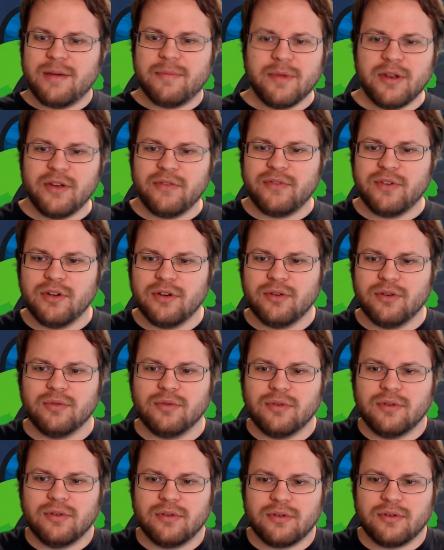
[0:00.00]
I mean, if
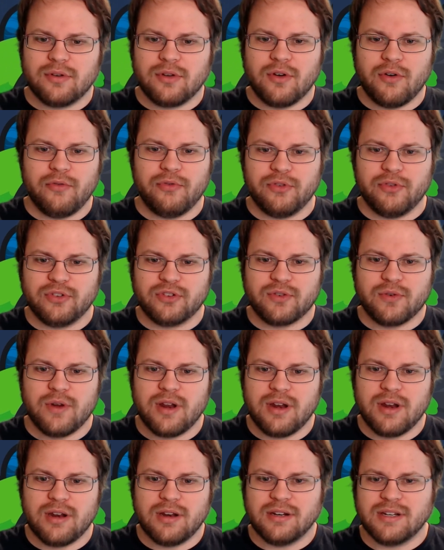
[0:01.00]
you go full
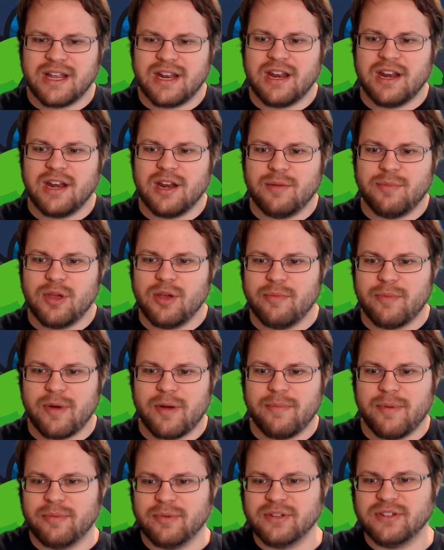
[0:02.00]
screen in 1080p, you
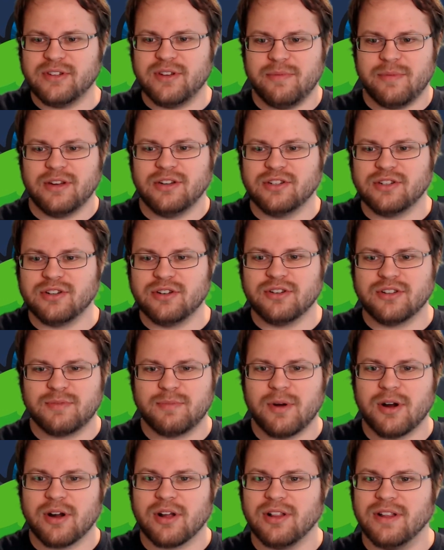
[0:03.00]
might be able to see my shirt
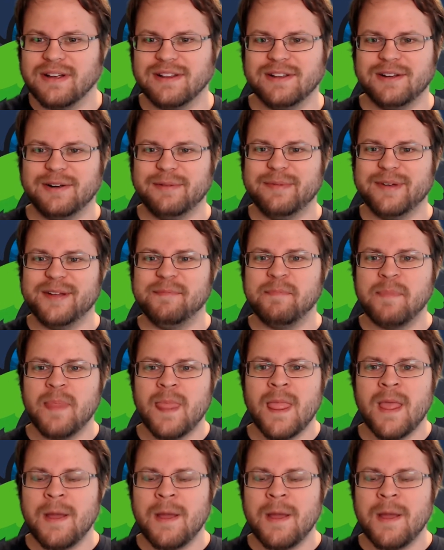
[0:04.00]
sparkling a little bit.